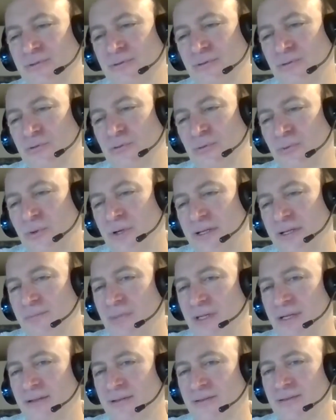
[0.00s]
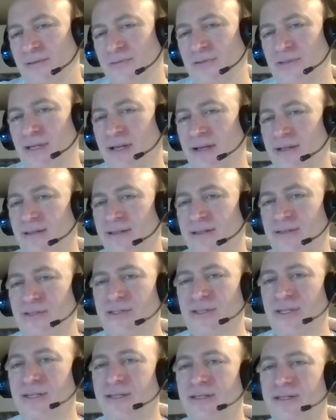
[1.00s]
20 minutes of silent
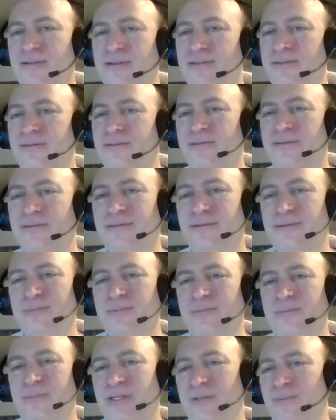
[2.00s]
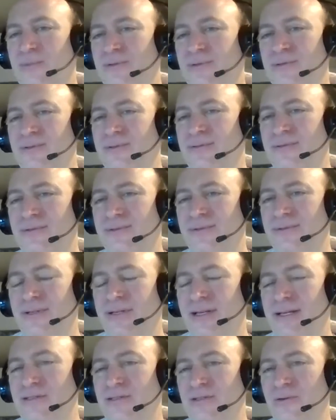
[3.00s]
sitting, and then people
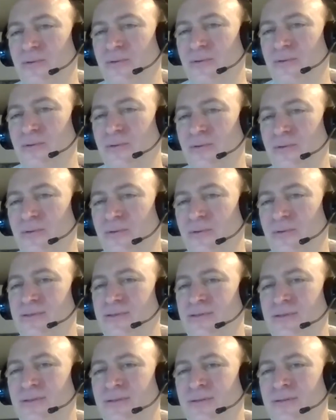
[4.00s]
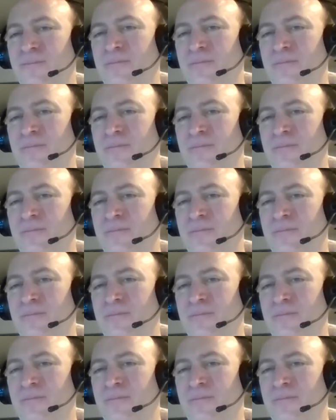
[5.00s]
ask questions.